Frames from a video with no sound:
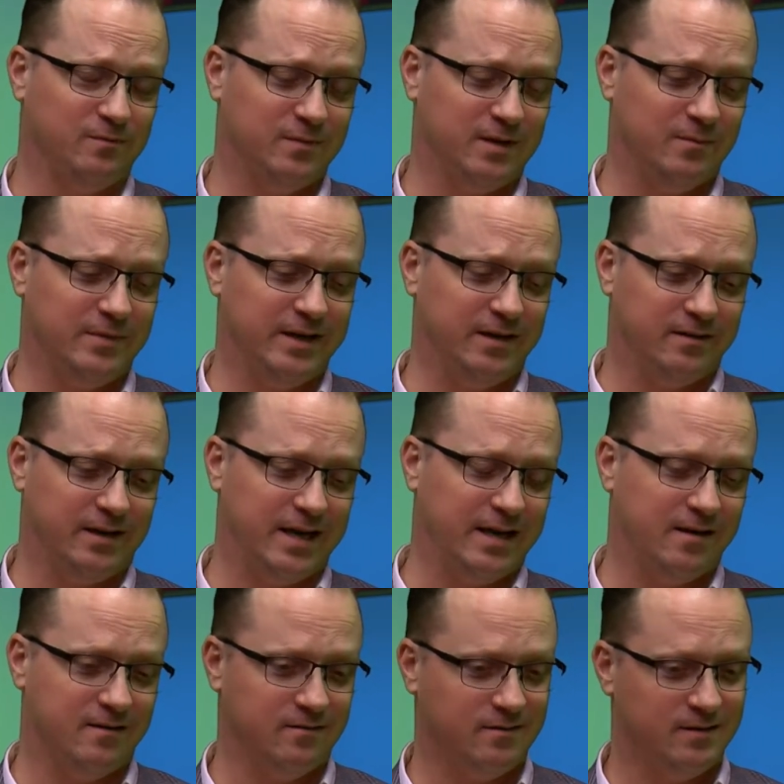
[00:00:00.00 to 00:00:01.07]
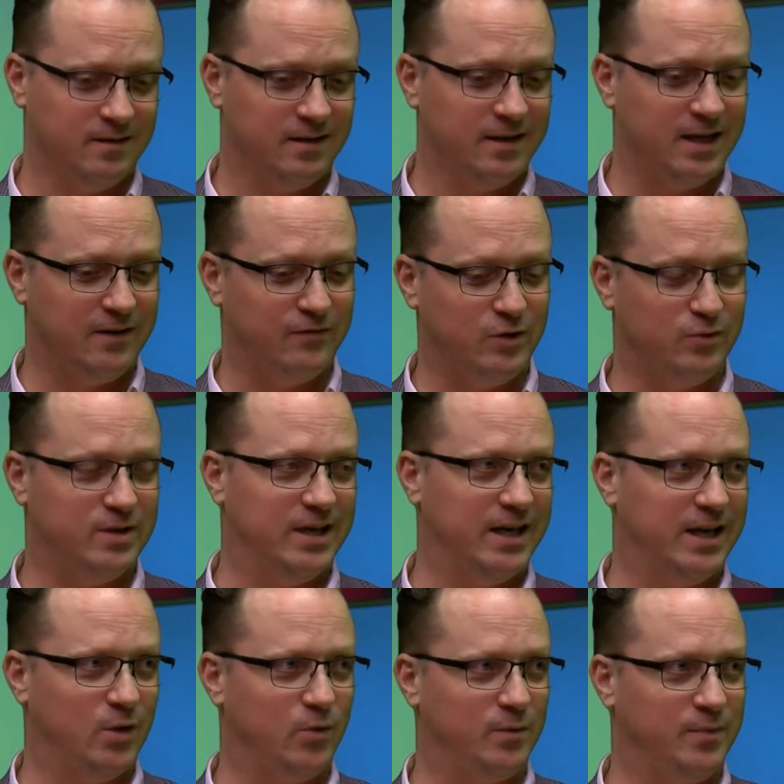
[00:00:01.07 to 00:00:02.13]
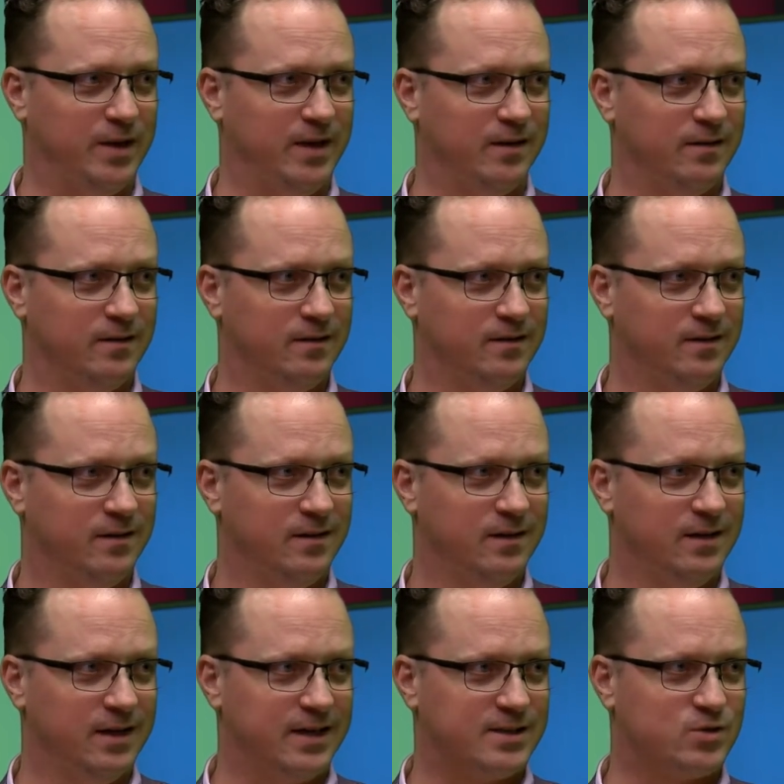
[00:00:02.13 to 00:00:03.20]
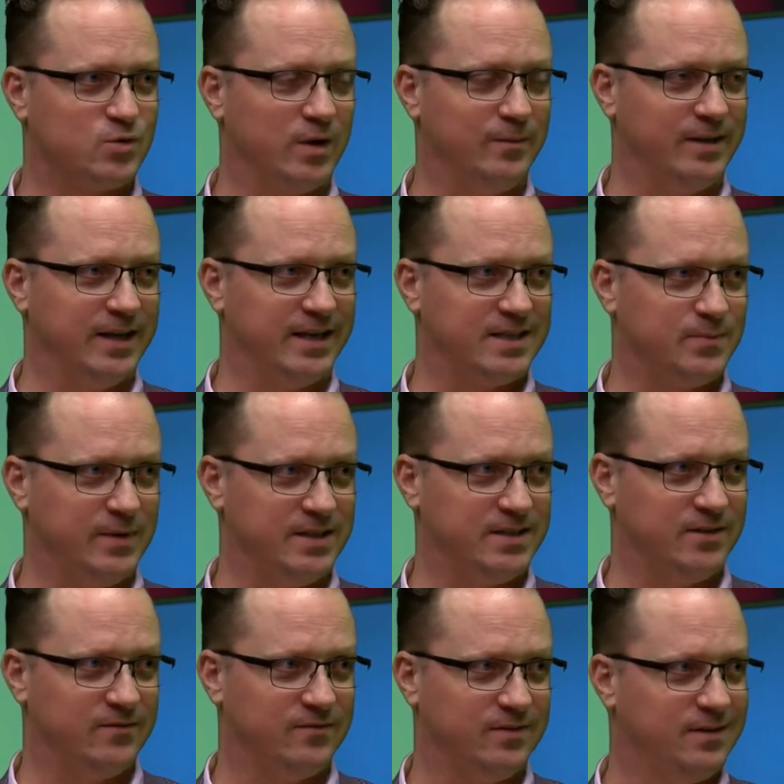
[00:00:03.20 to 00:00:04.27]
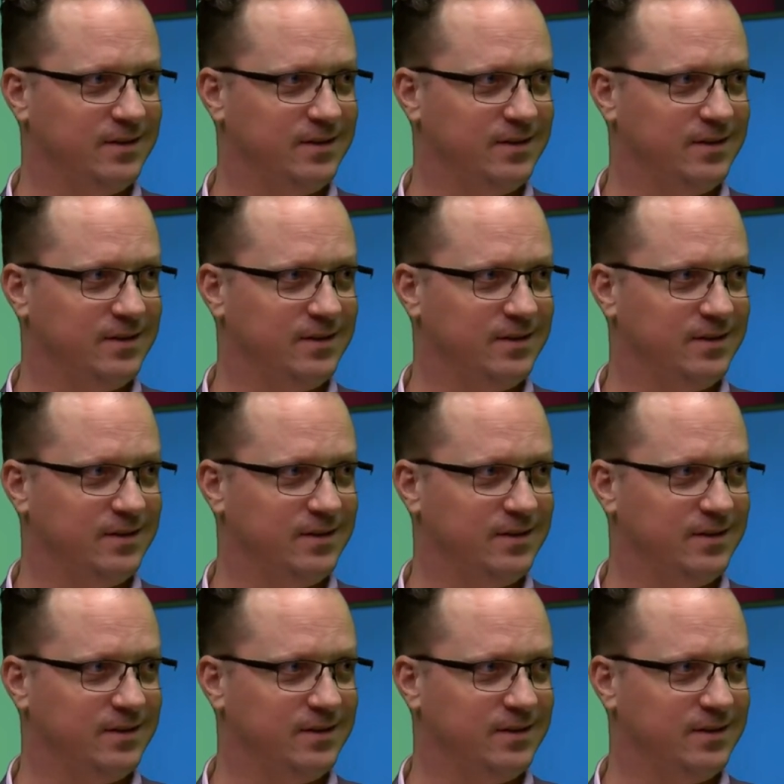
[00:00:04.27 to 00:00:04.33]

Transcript: I mean, and if you did, it would be extremely expensive.